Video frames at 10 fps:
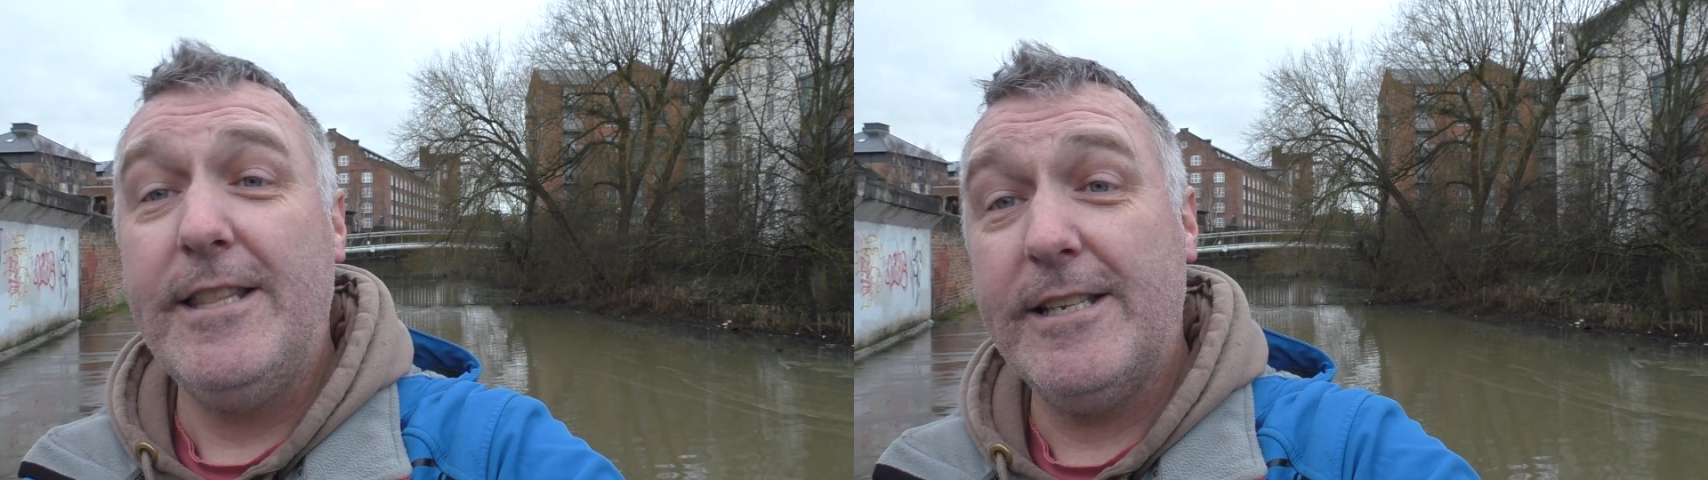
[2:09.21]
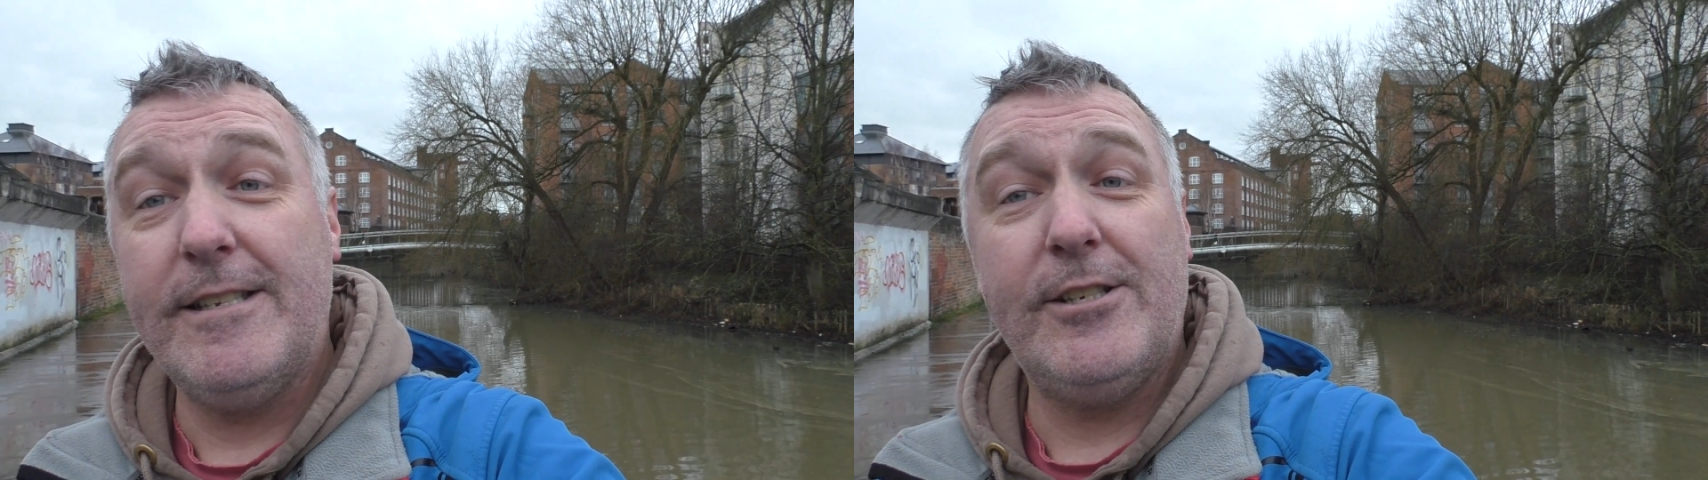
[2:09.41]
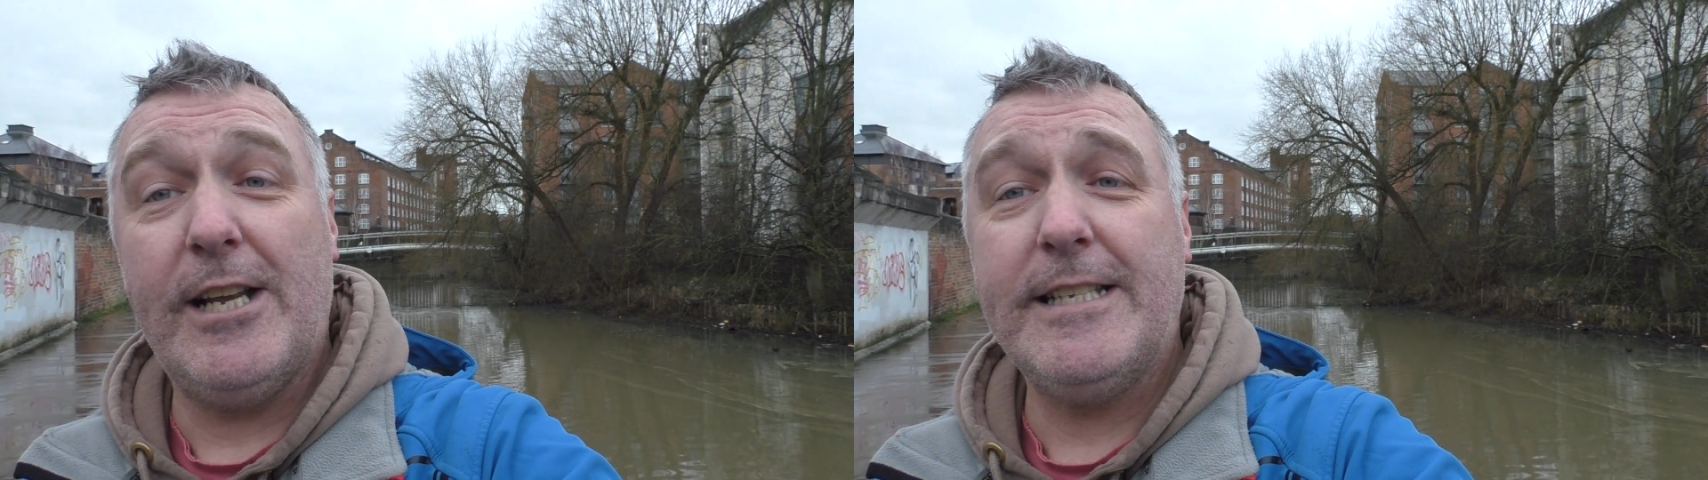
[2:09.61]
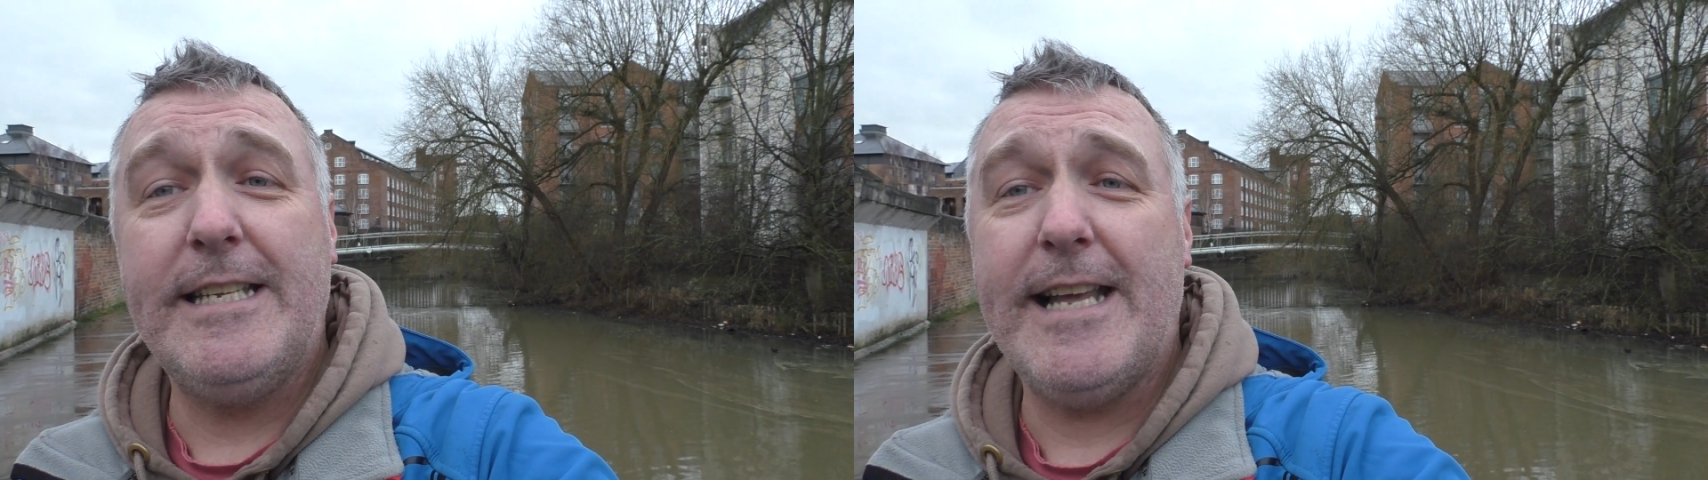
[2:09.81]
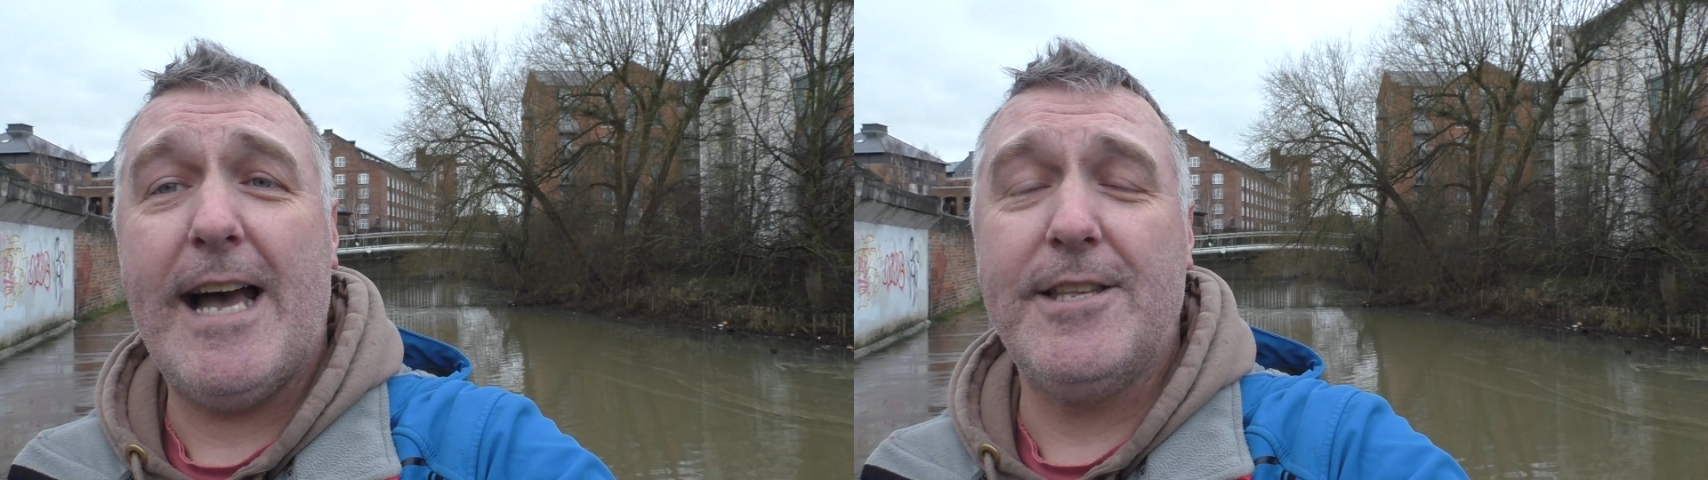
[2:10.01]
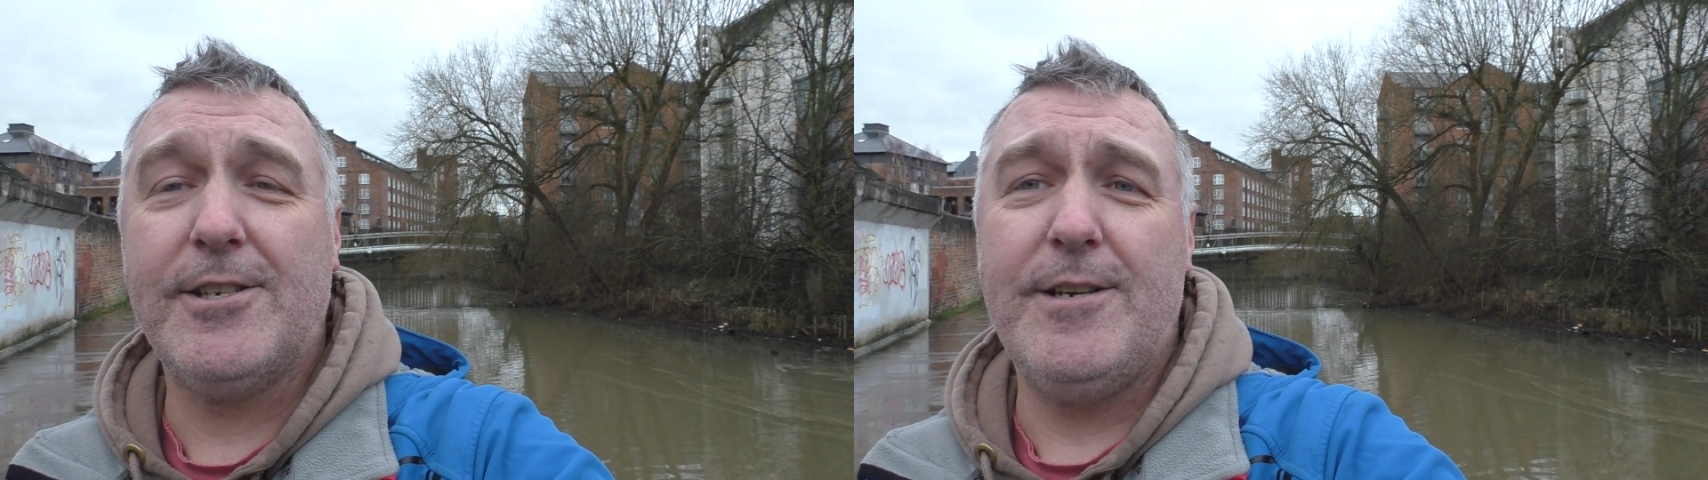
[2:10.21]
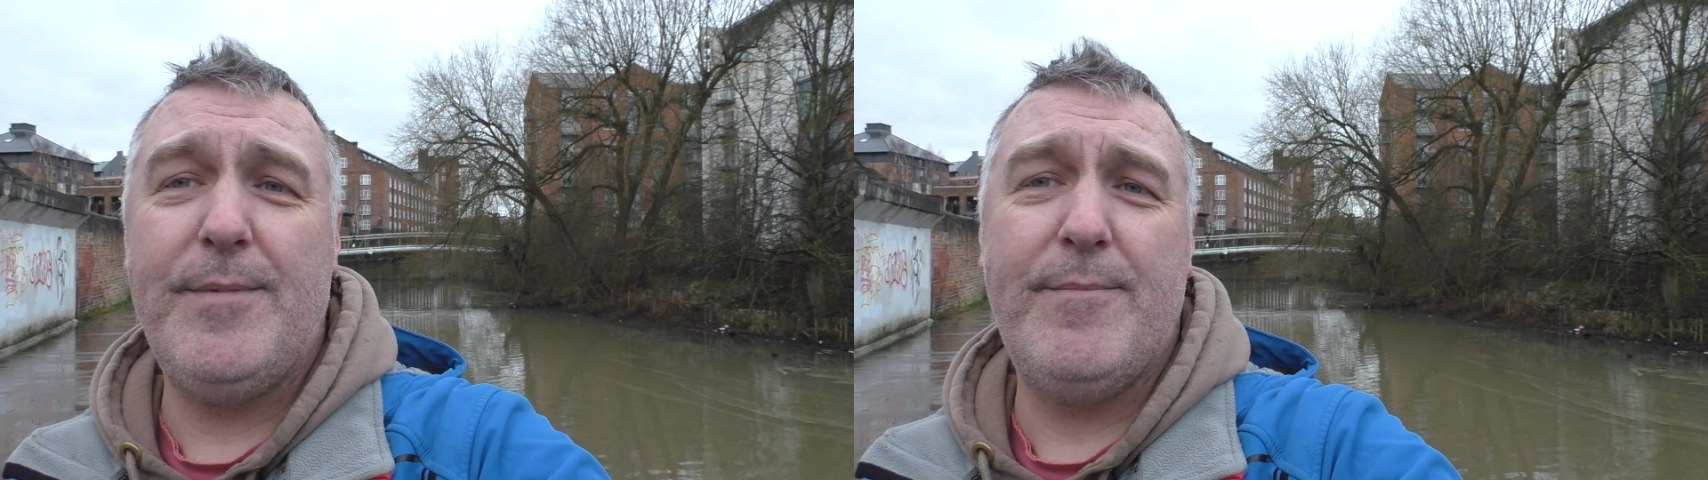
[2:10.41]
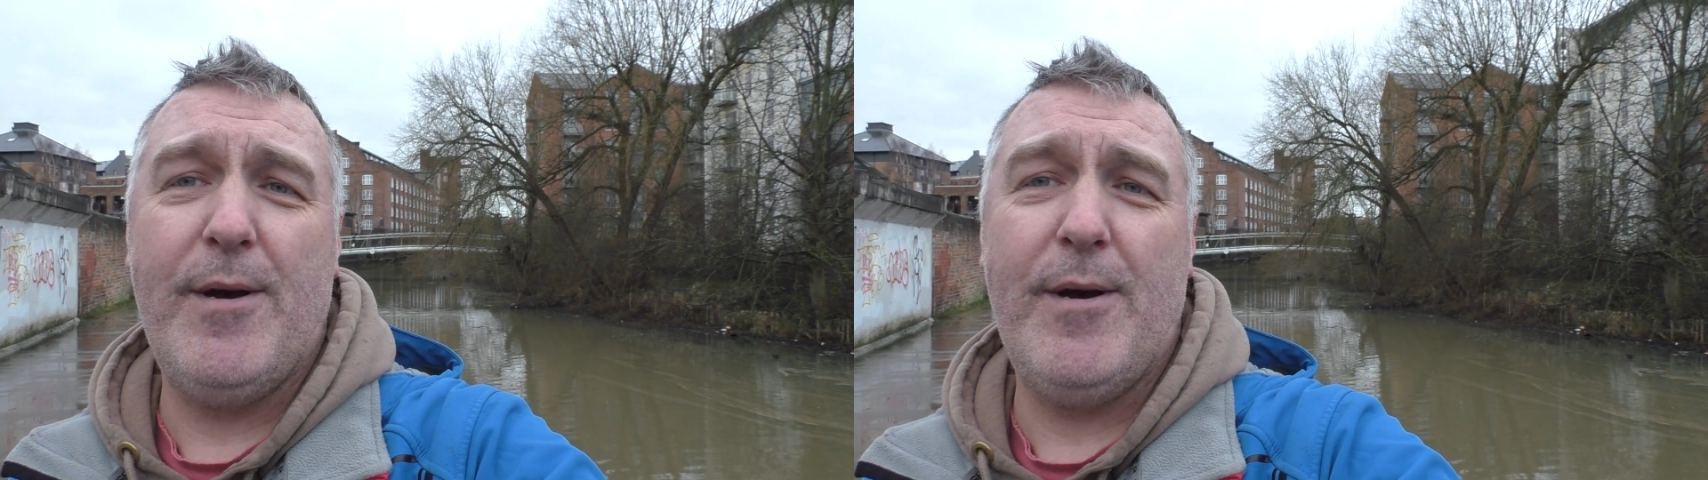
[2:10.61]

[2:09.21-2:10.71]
there's chances are there's going to be